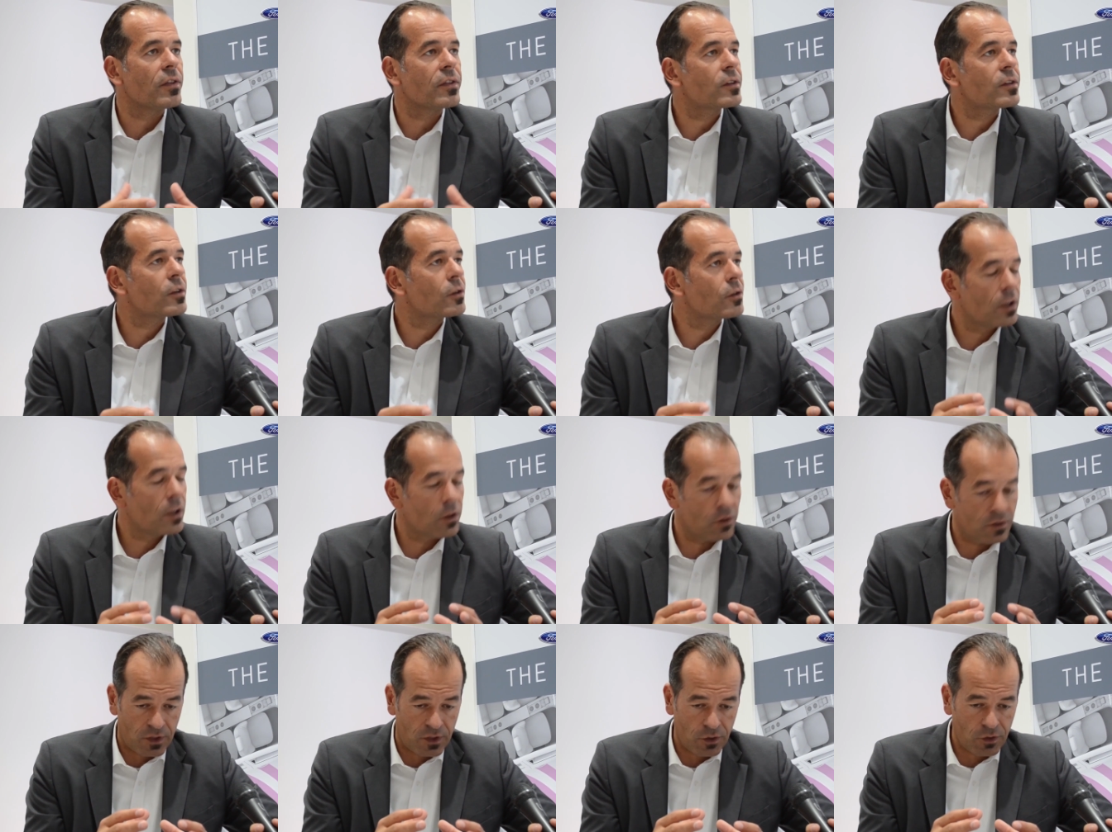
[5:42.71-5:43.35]
So,
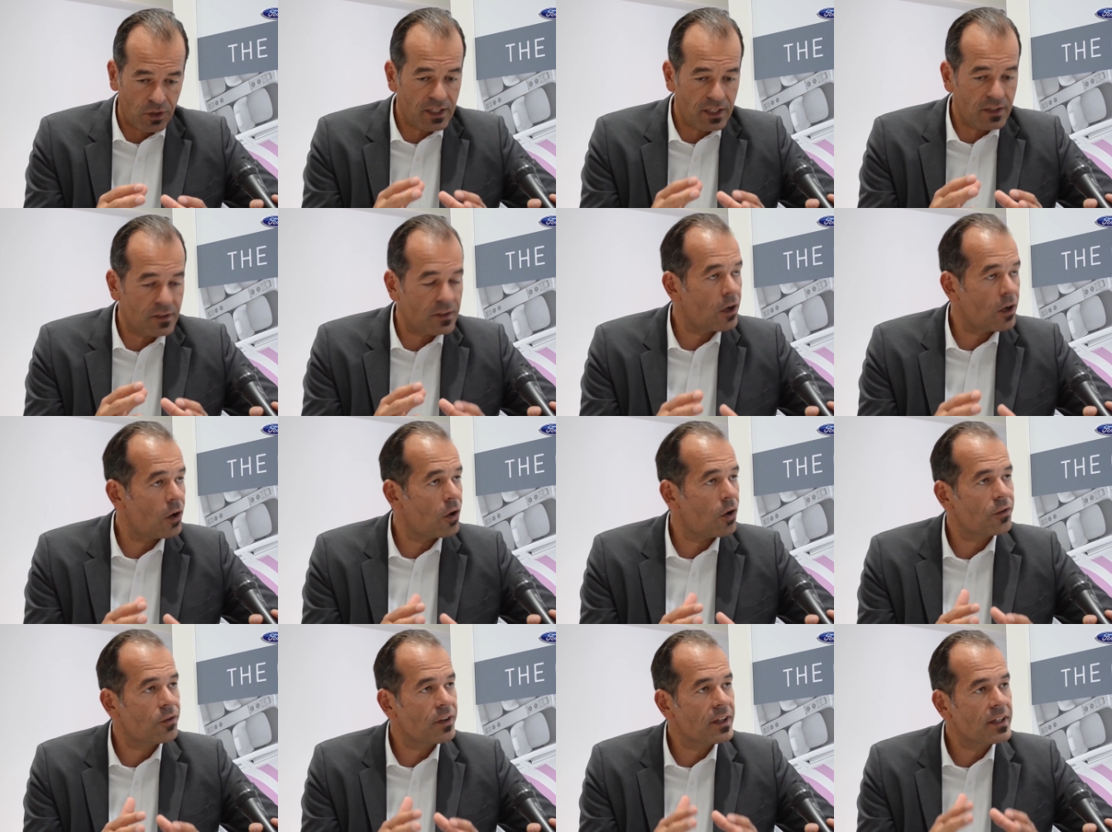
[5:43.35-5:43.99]
th so these are
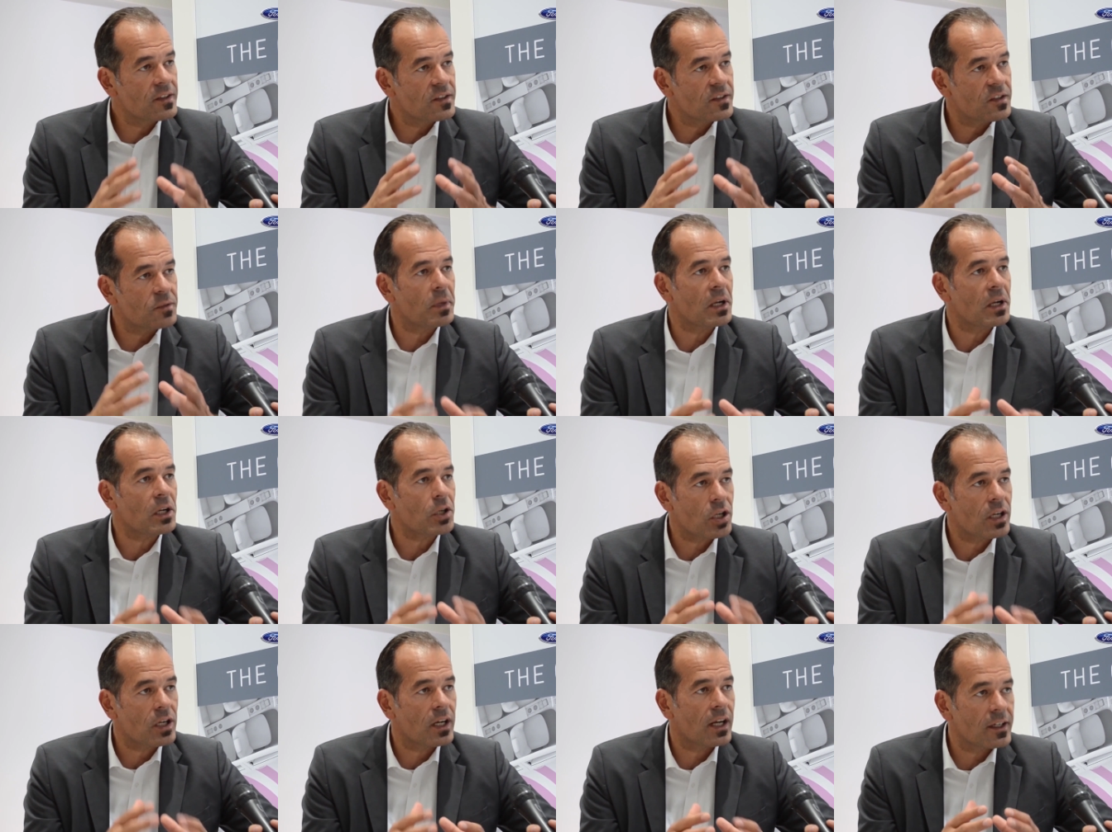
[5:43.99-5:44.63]
already
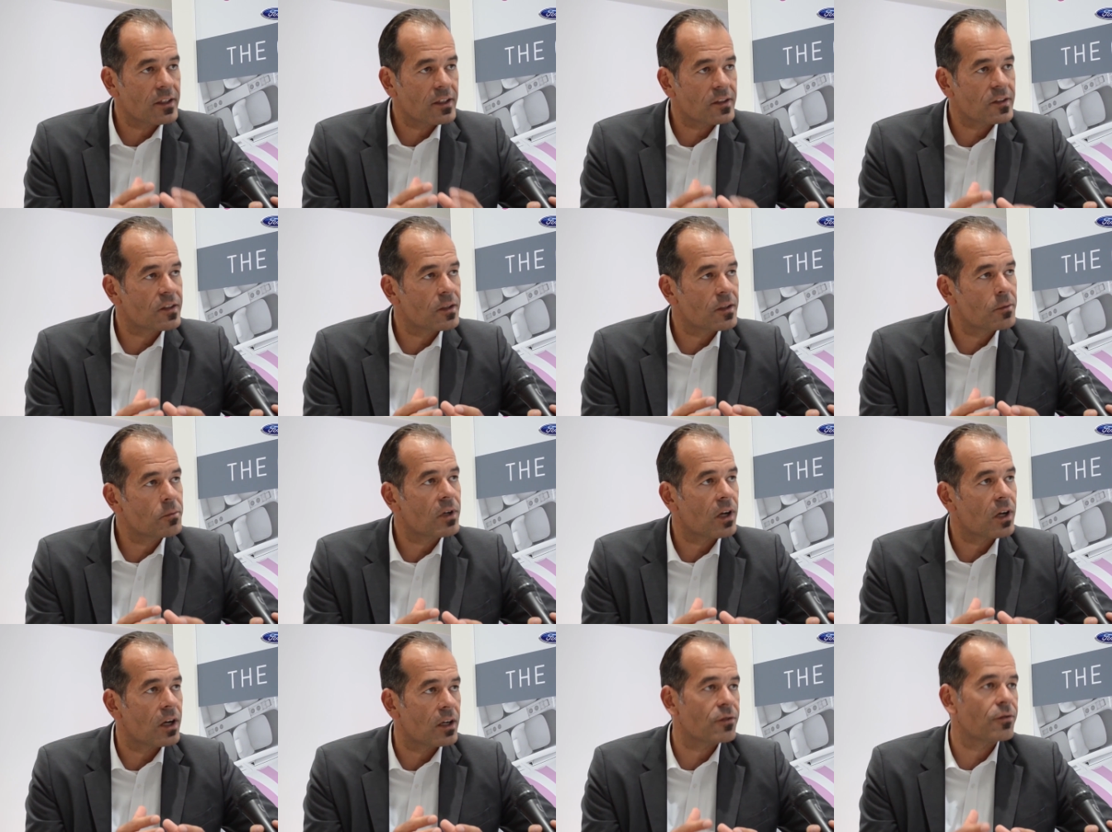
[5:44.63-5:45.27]
specialized SIM
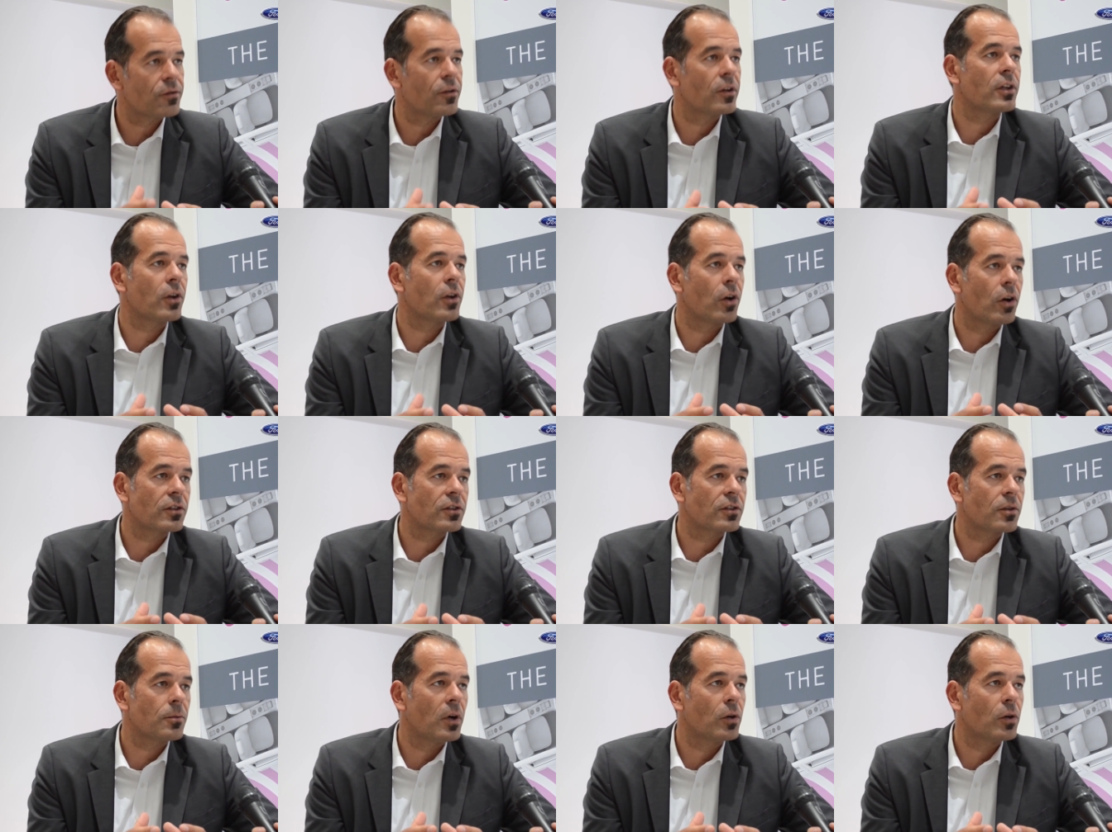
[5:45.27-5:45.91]
cards for the
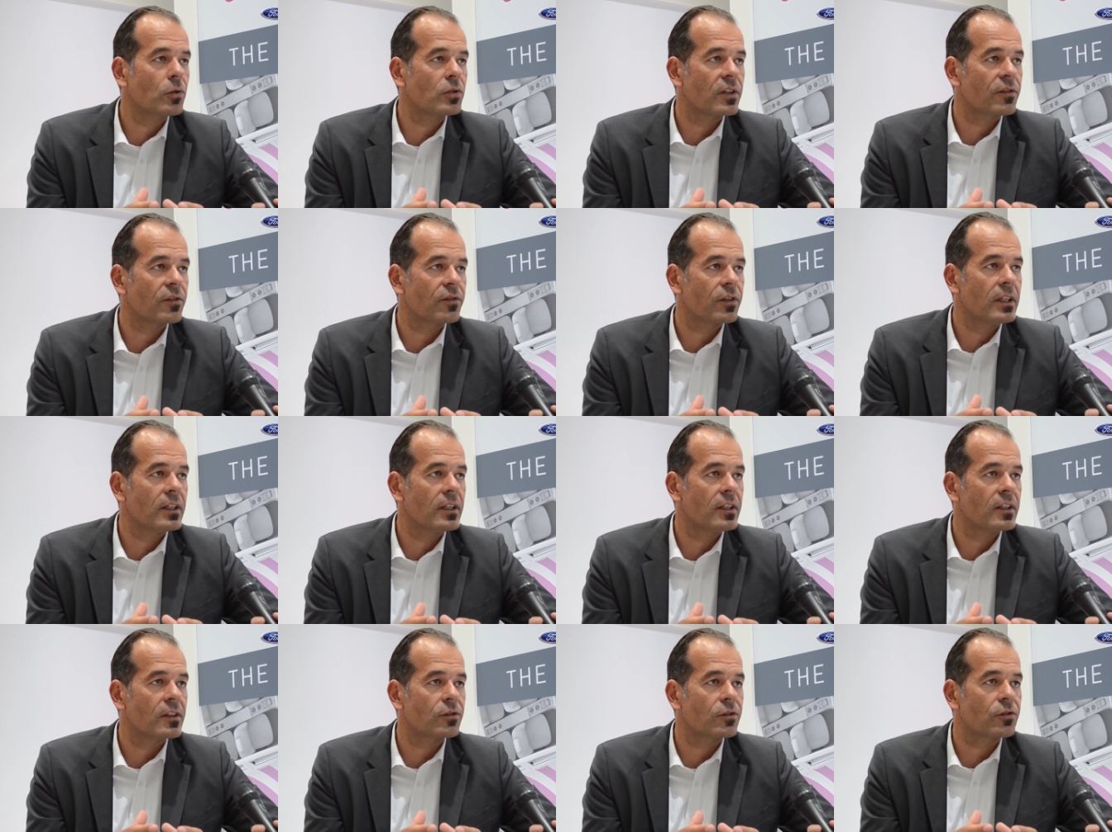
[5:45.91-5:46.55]
automotive
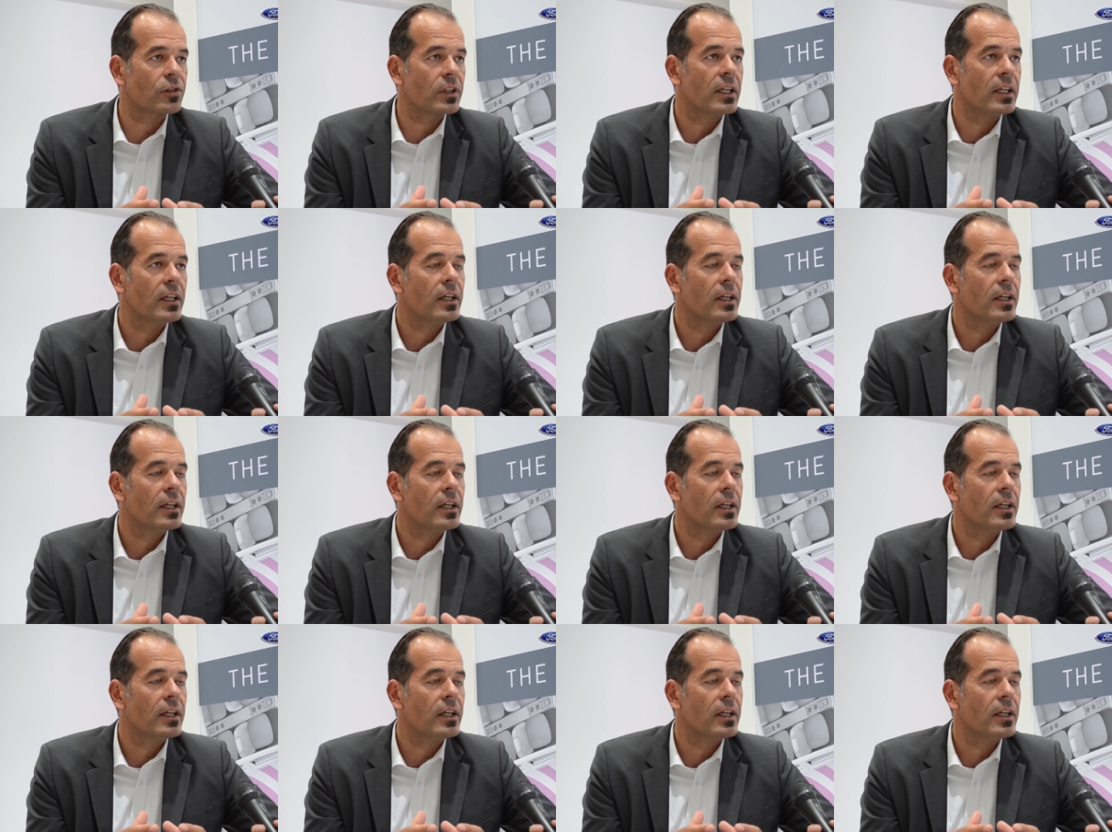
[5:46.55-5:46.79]
industry.